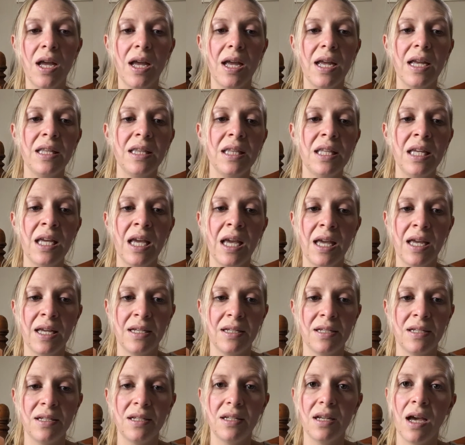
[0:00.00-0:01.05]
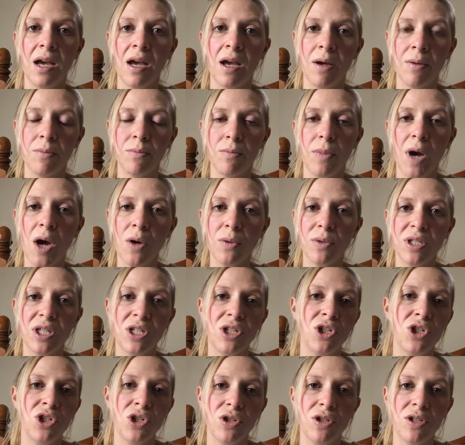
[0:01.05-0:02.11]
in the end, I was
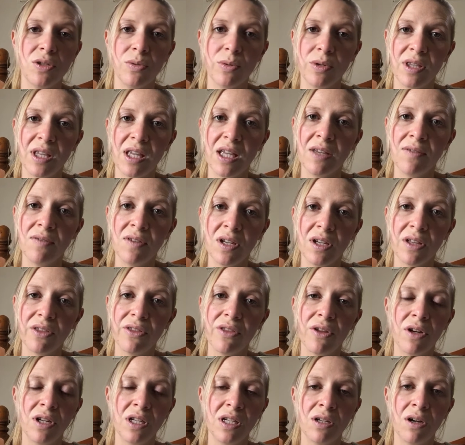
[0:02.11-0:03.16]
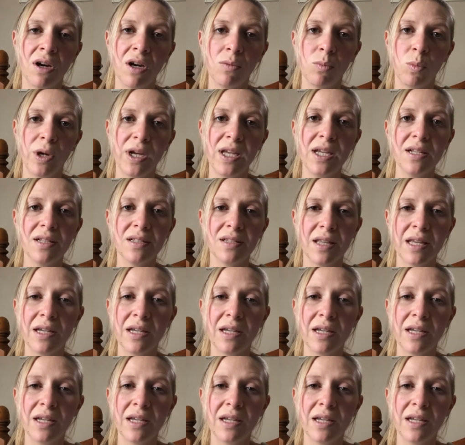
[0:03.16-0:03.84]
induced with Evie at 39 weeks.